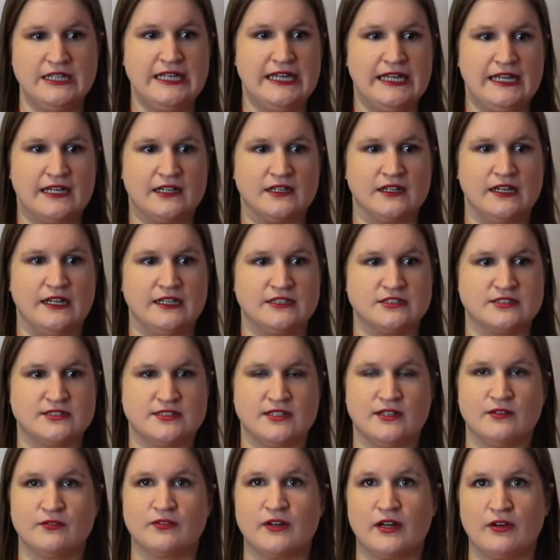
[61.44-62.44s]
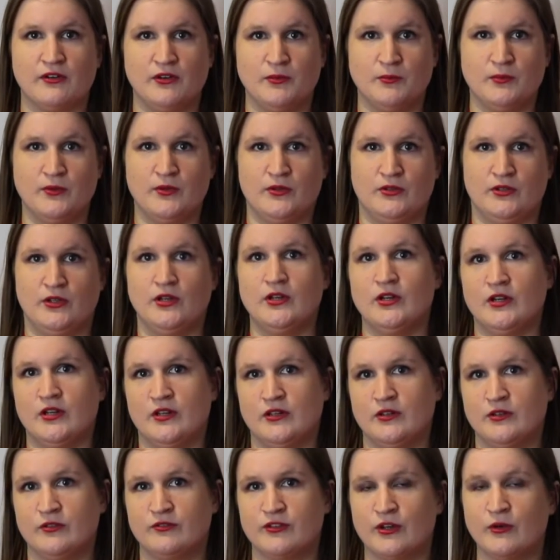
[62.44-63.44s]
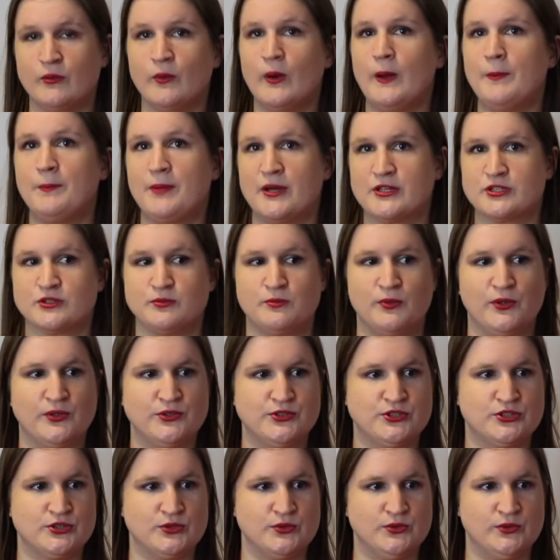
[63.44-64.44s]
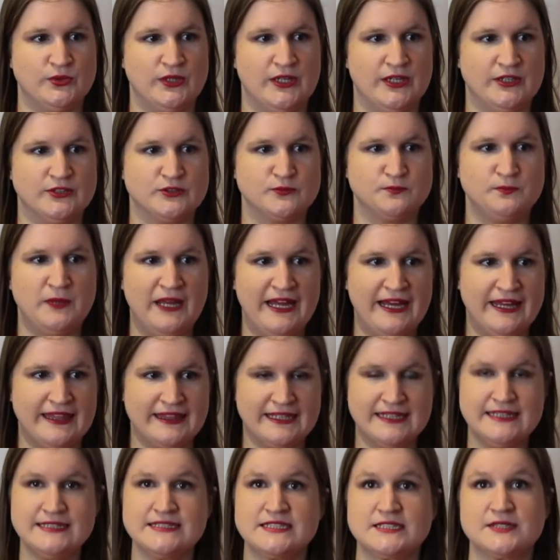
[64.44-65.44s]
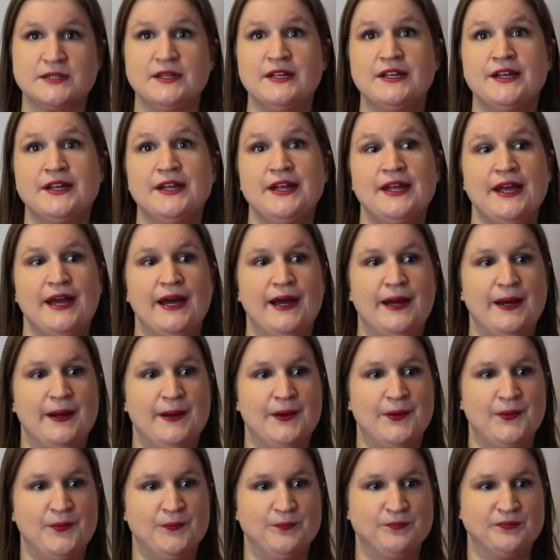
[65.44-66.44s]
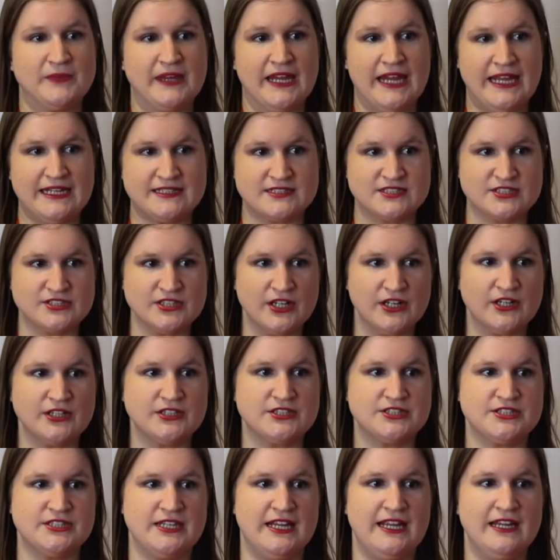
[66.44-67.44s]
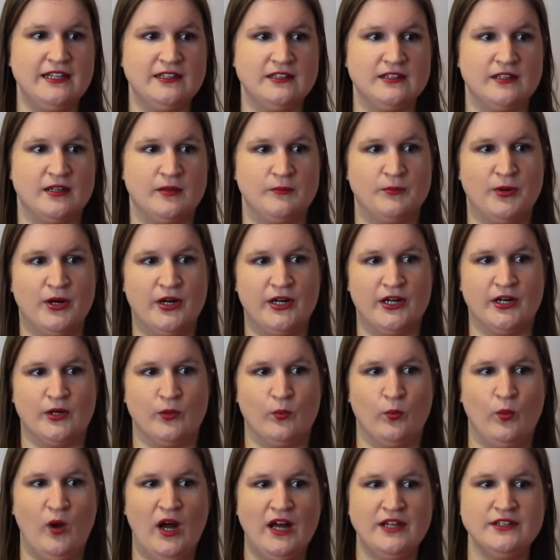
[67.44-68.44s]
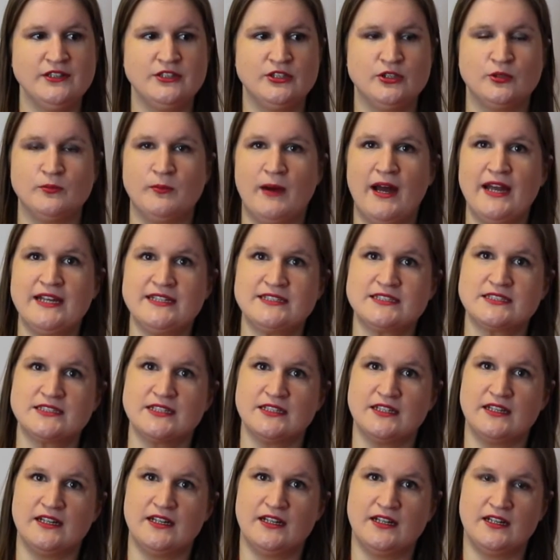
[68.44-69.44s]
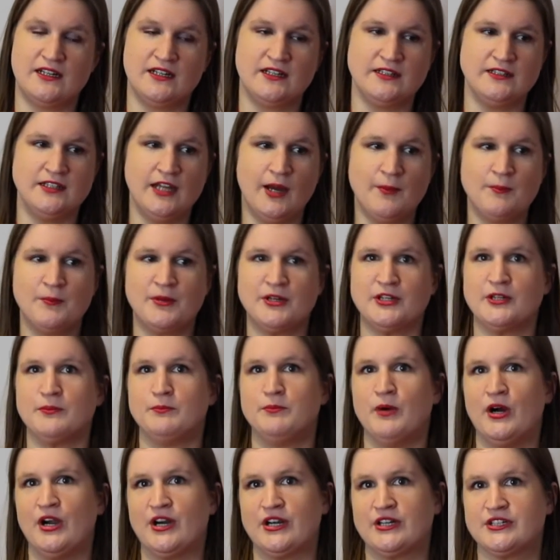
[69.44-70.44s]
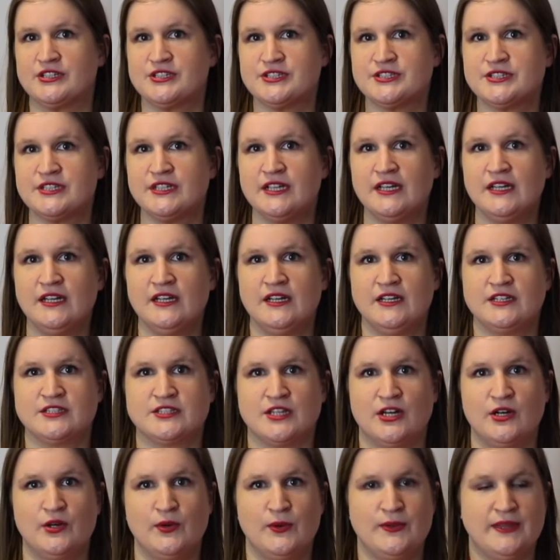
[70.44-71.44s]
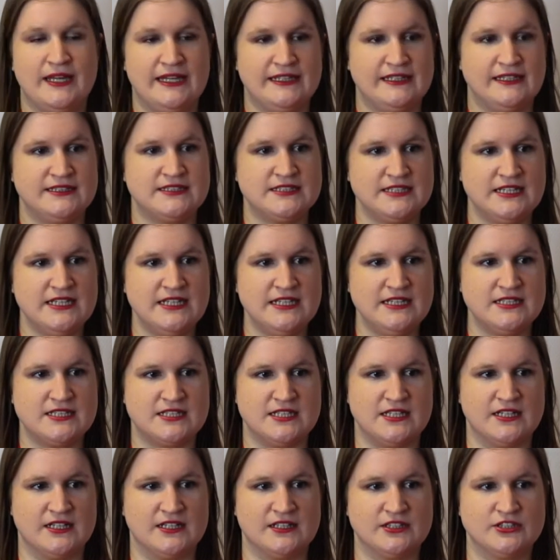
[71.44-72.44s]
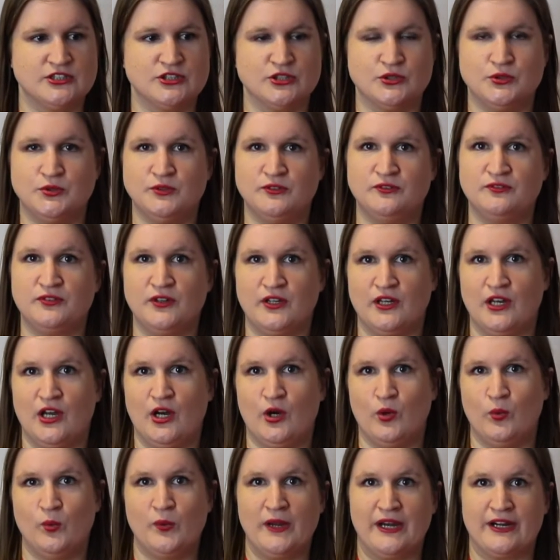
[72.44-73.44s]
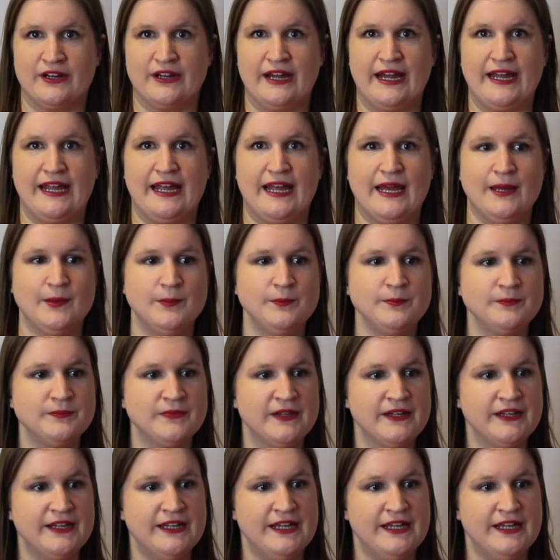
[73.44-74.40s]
a year, it's very well possible to play this. It starts in bar 1. You might number the bars, so then it's easier to follow where I am.